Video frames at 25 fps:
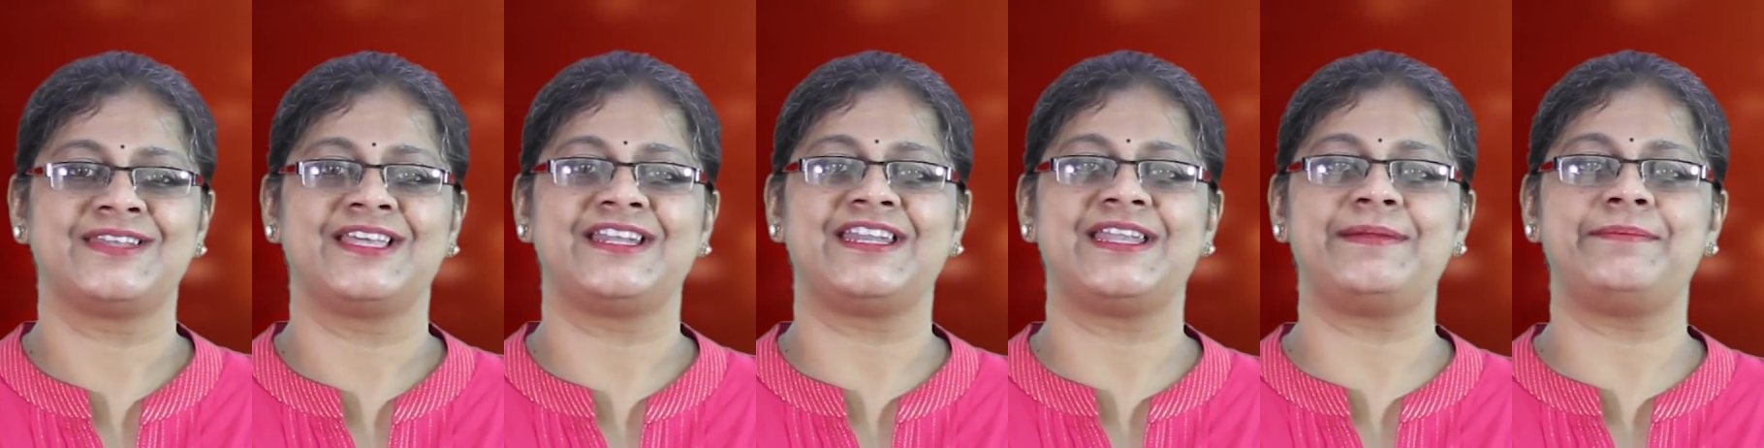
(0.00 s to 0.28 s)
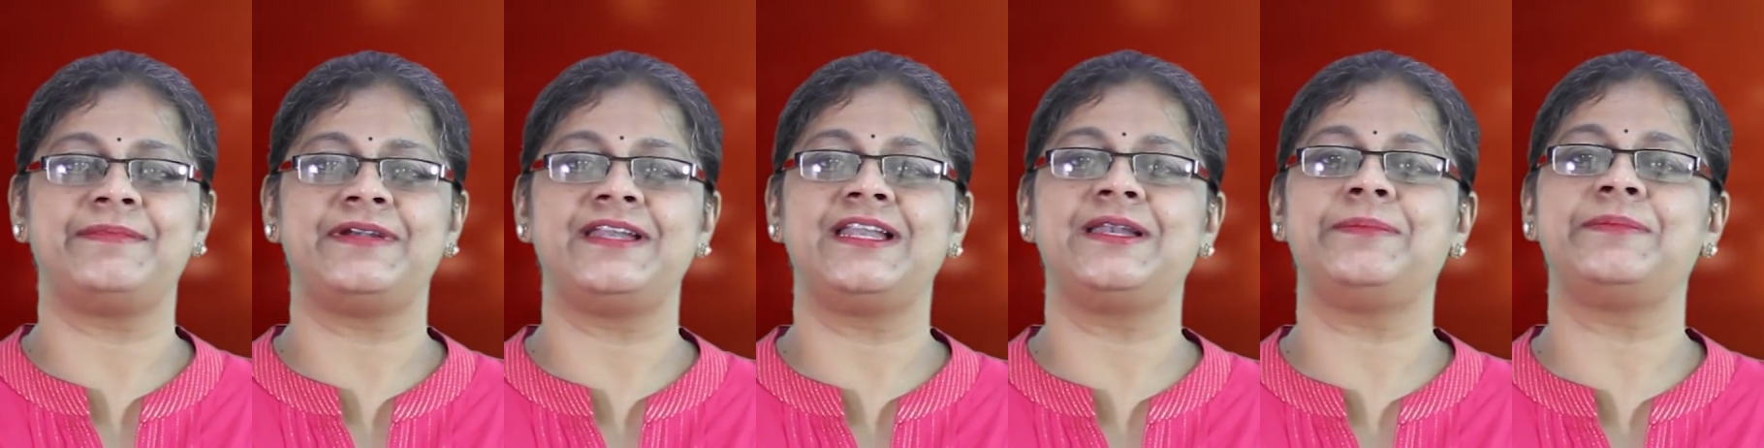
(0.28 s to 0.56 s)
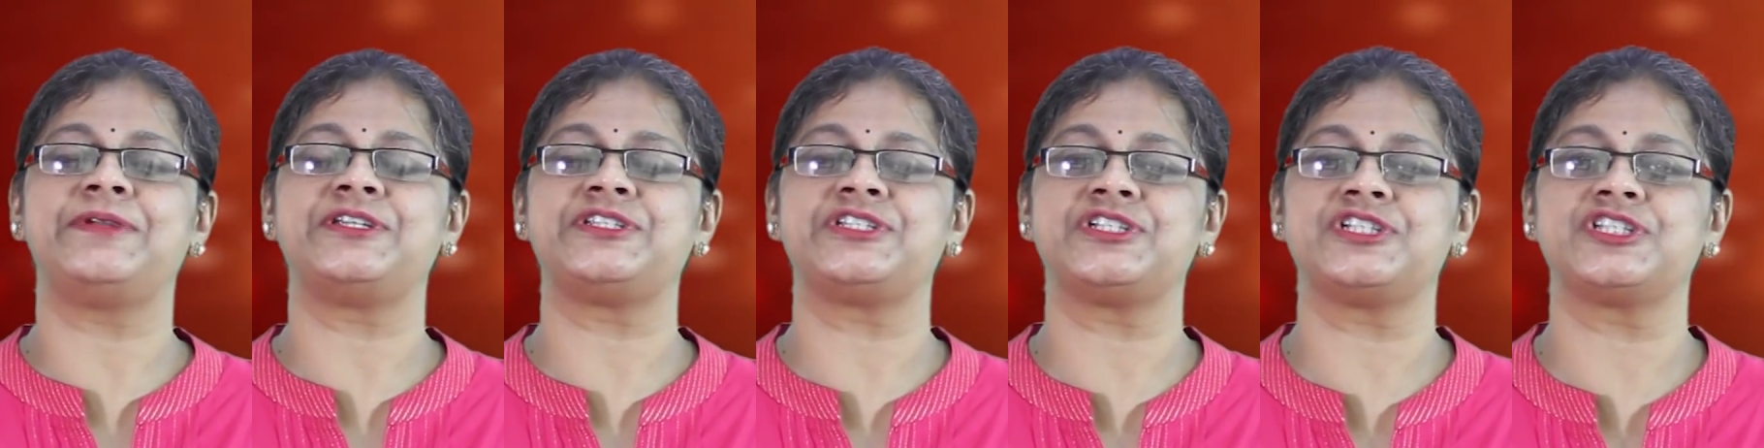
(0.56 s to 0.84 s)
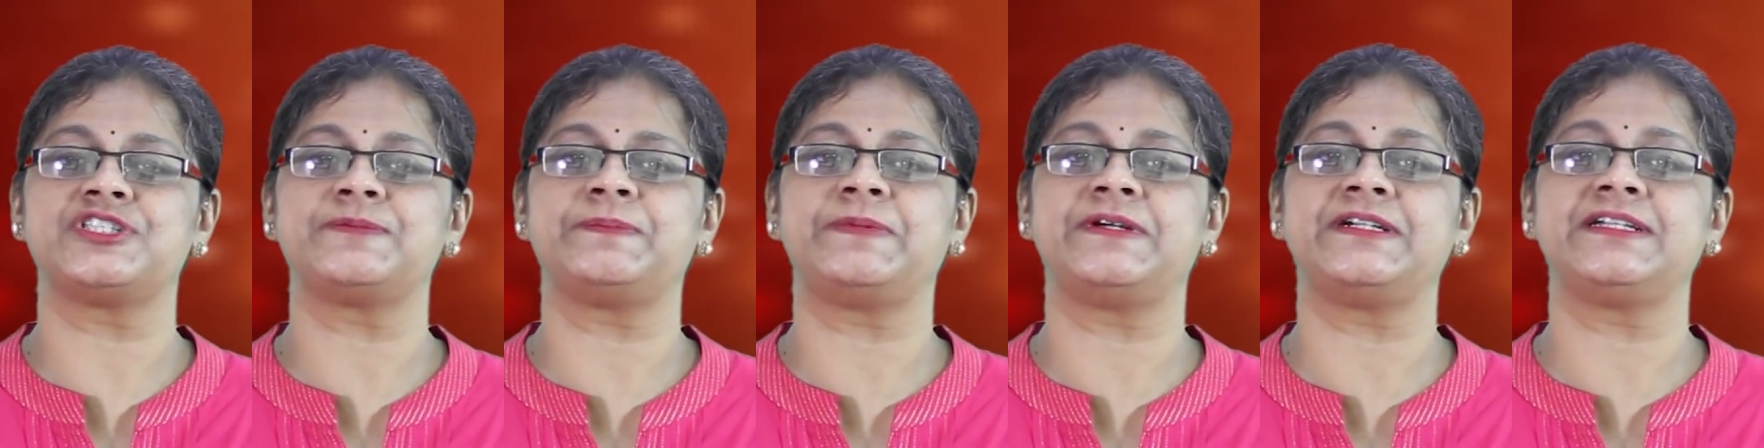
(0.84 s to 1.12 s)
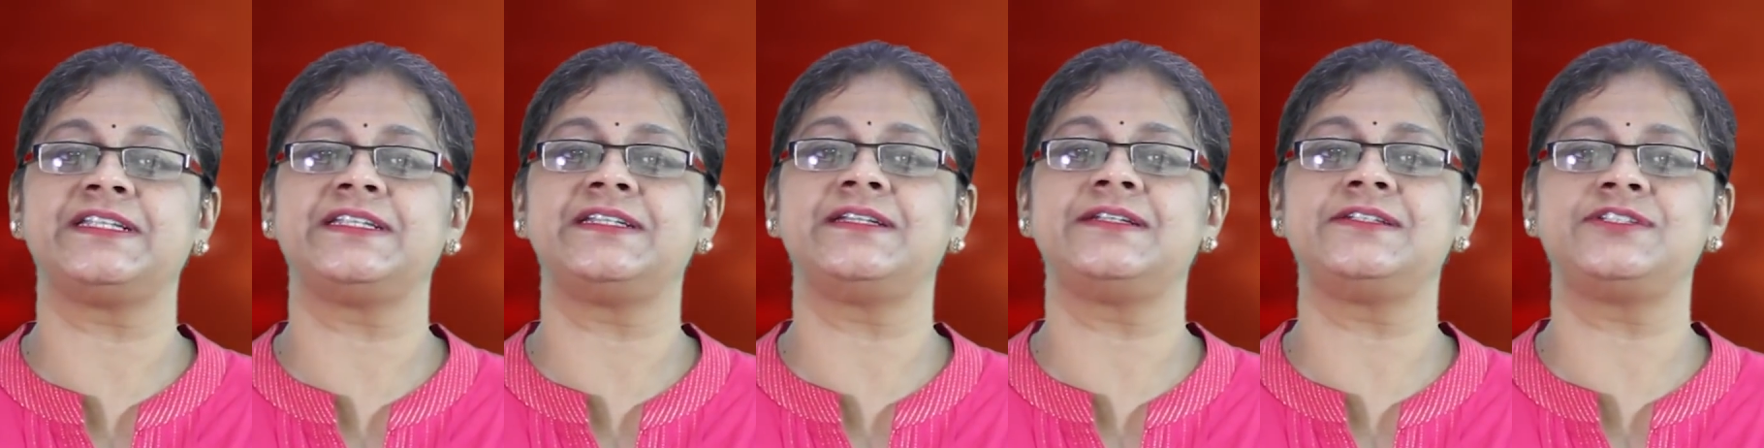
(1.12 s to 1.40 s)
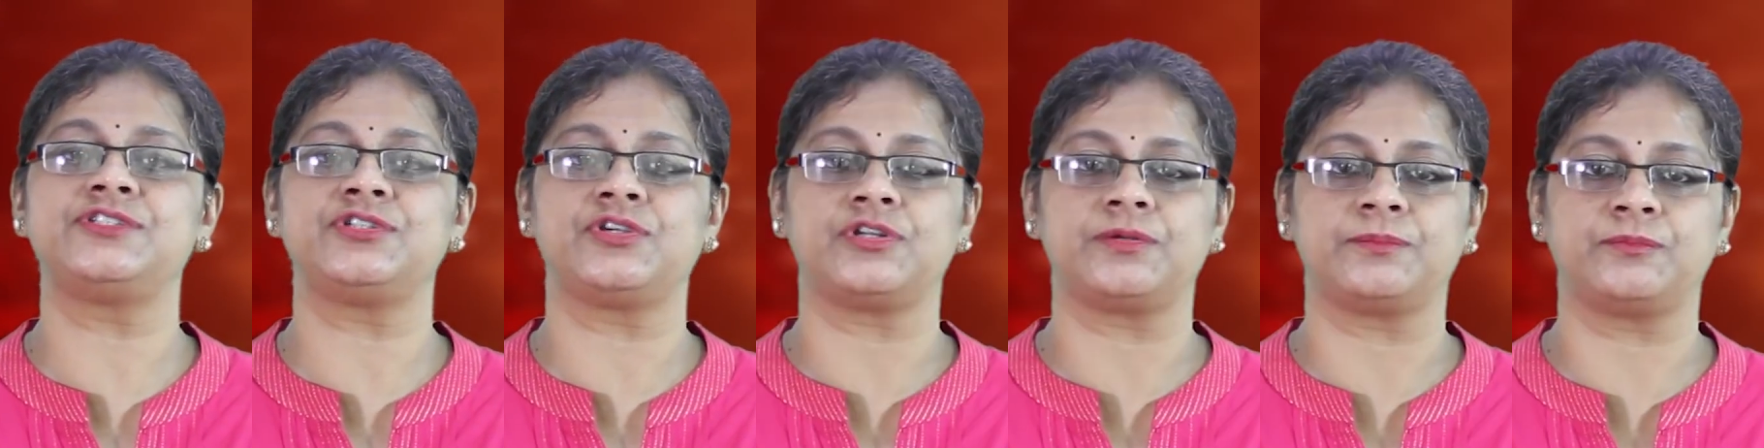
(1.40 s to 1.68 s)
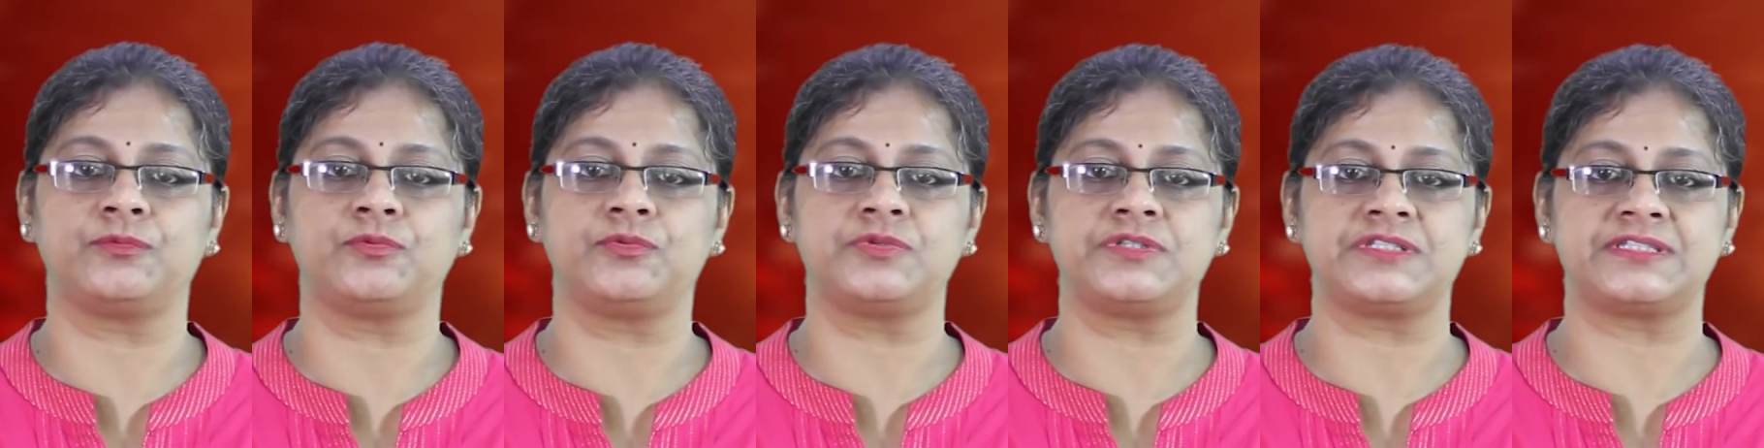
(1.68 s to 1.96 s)
Remedial measures pertinent to your
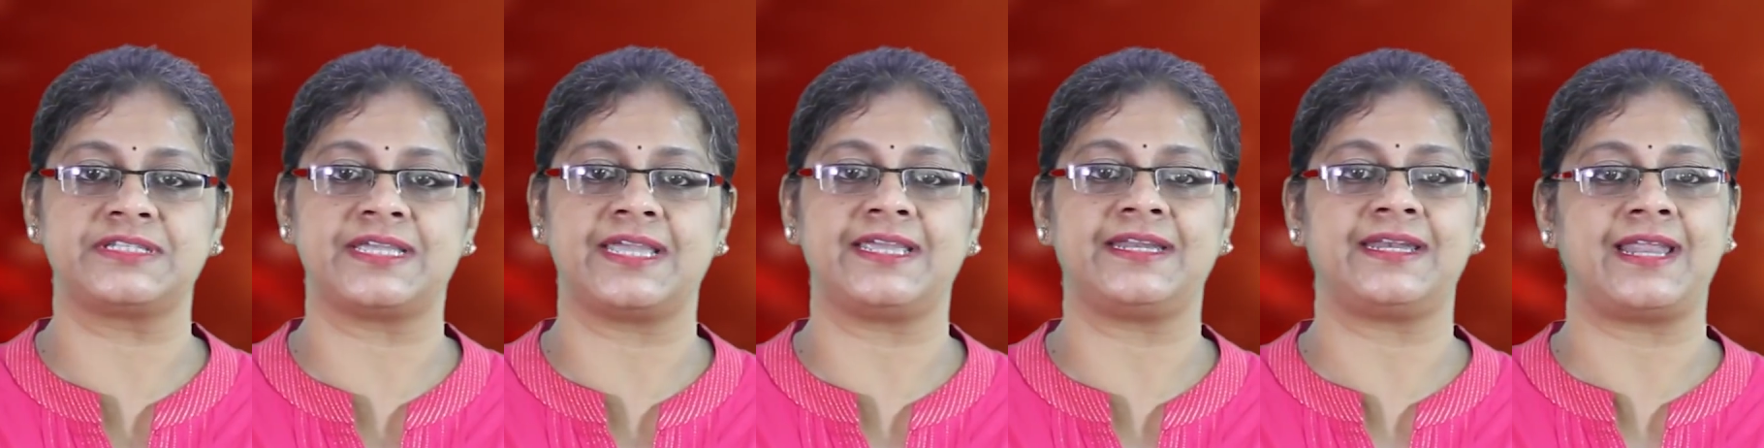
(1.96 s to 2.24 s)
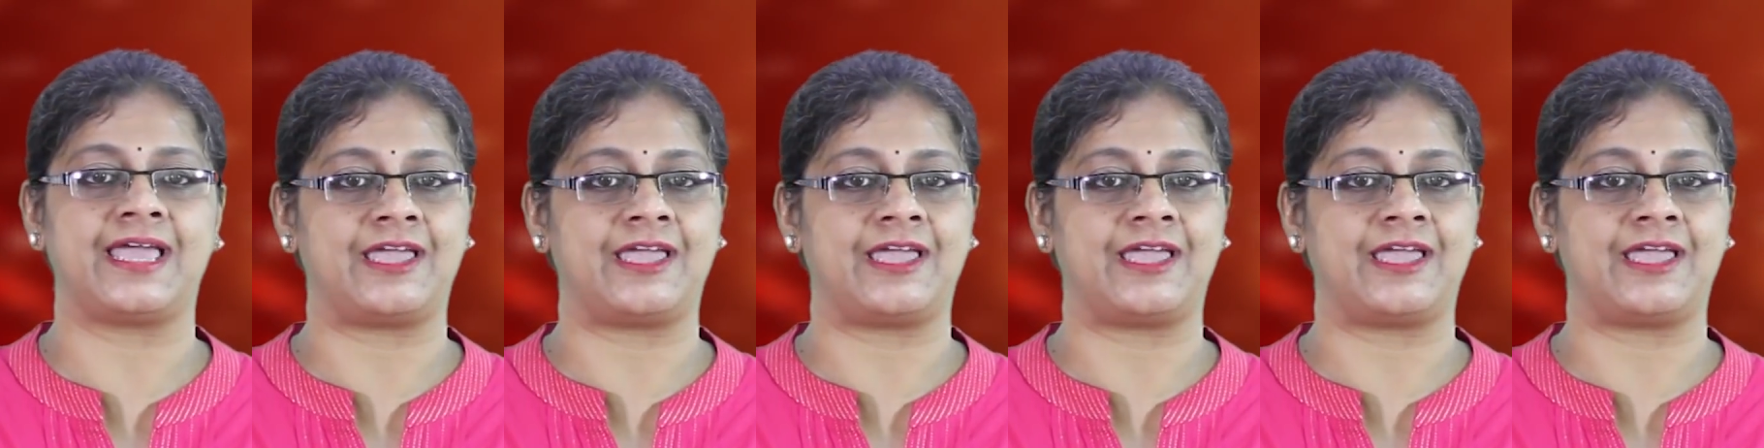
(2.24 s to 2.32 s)
moon sign